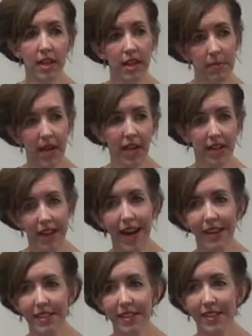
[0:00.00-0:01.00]
in my
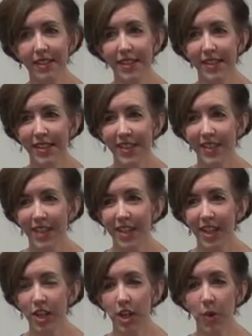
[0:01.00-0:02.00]
class.
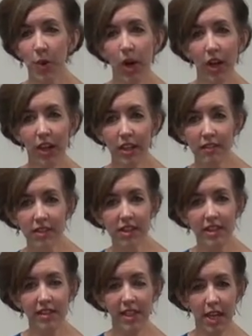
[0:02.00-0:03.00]
You know, we're all kind of in
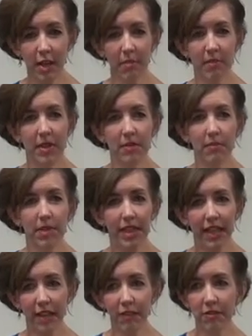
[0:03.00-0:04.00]
the same
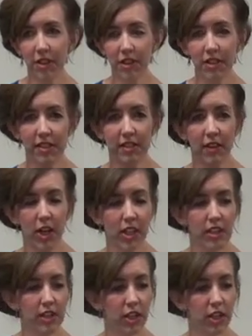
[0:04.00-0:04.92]
playing field as far as